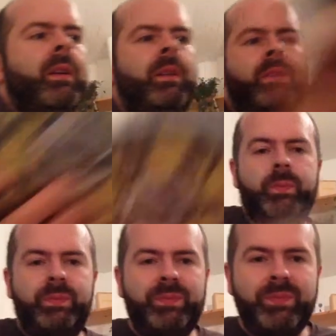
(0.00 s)
So
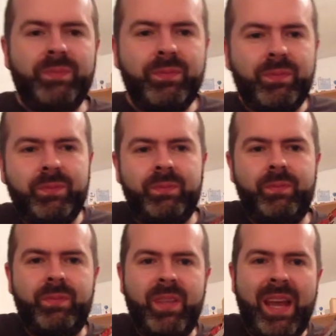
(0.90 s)

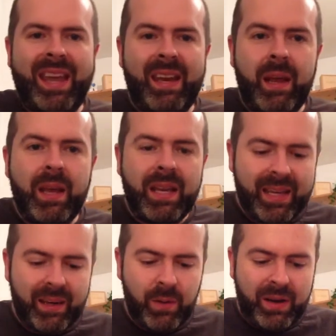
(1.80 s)
10
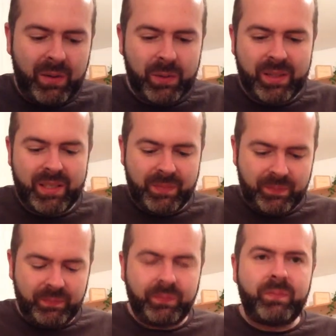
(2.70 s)
little records.
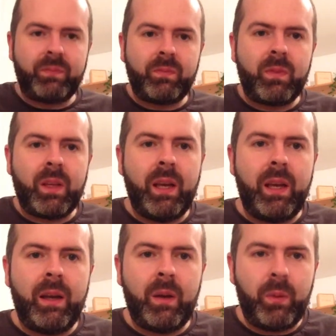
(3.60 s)

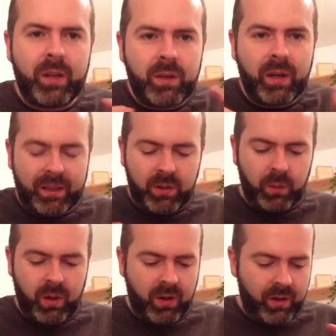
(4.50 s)
I don't want to talk too
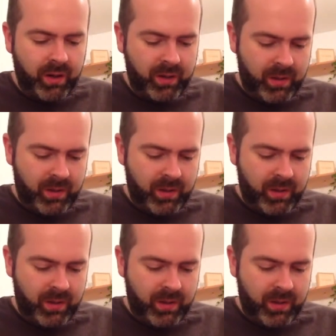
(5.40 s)
long.